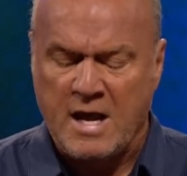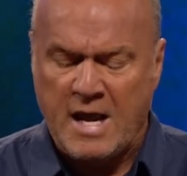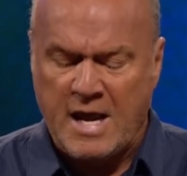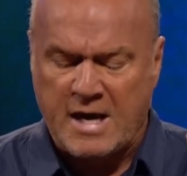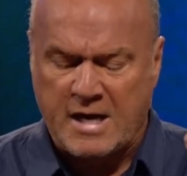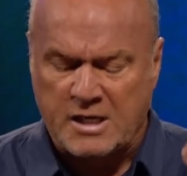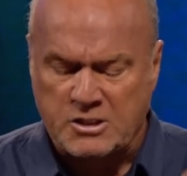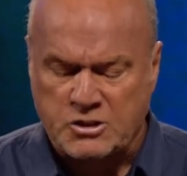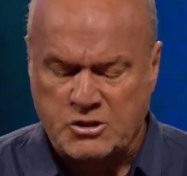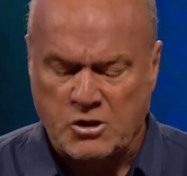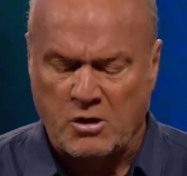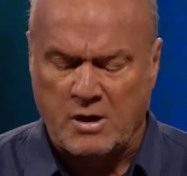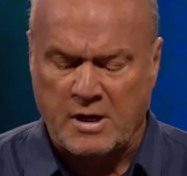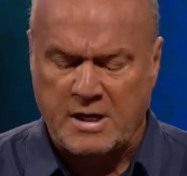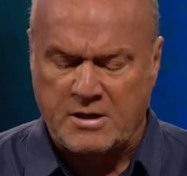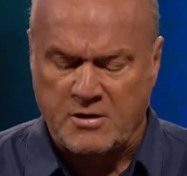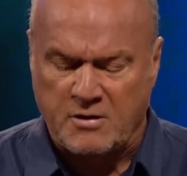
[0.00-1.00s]
he can
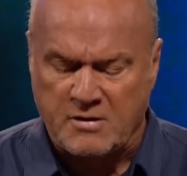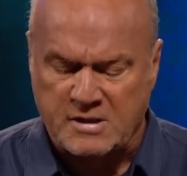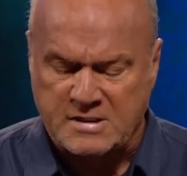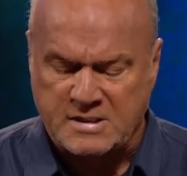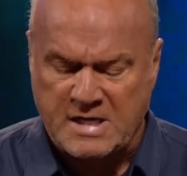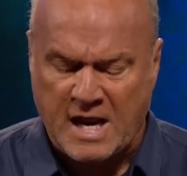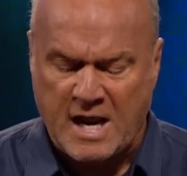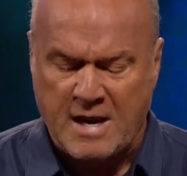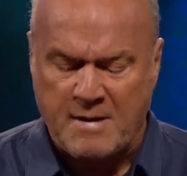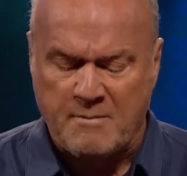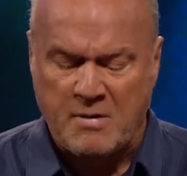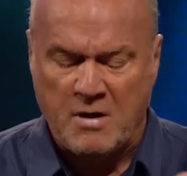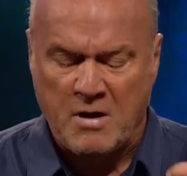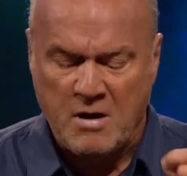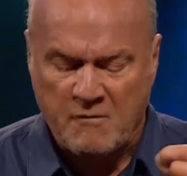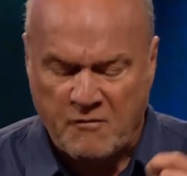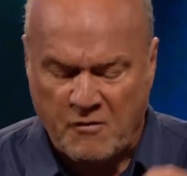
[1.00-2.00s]
surely do the same
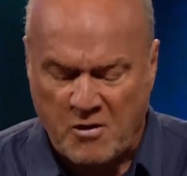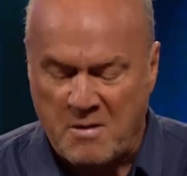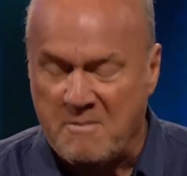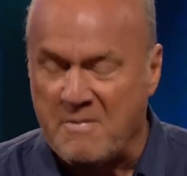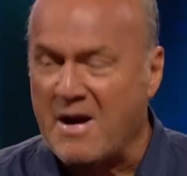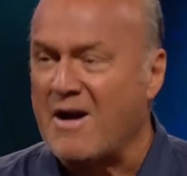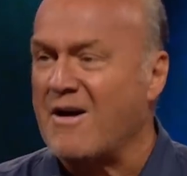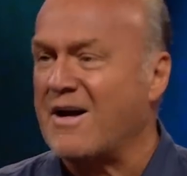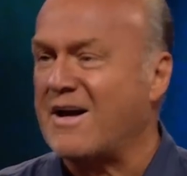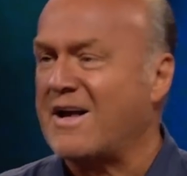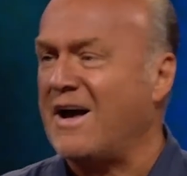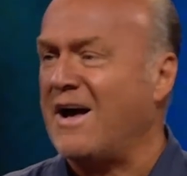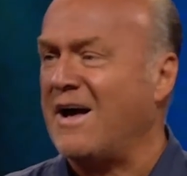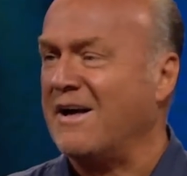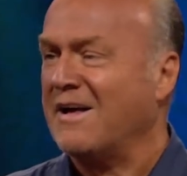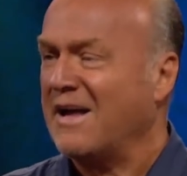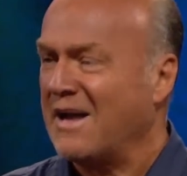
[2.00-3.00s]
for
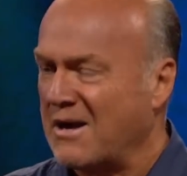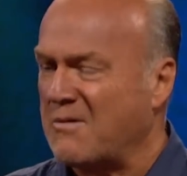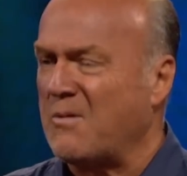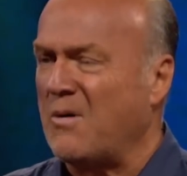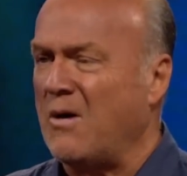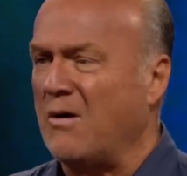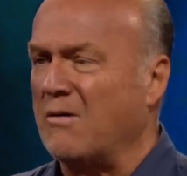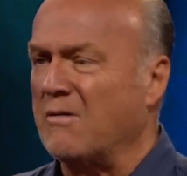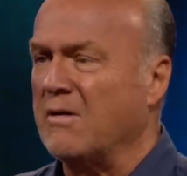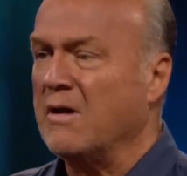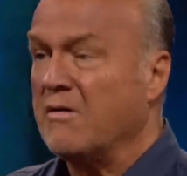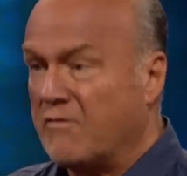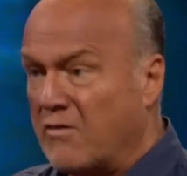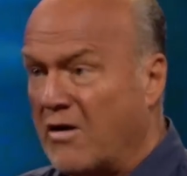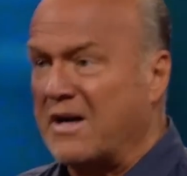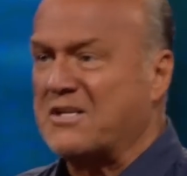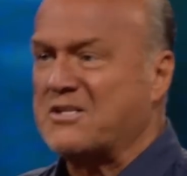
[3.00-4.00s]
America, end quote.
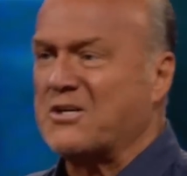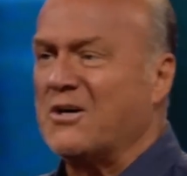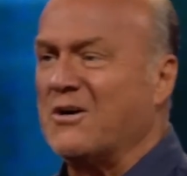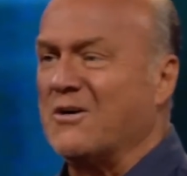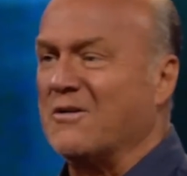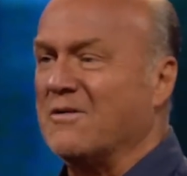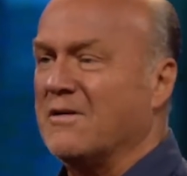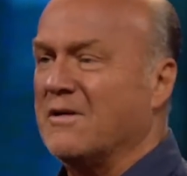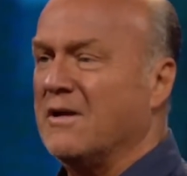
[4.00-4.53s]
Very true.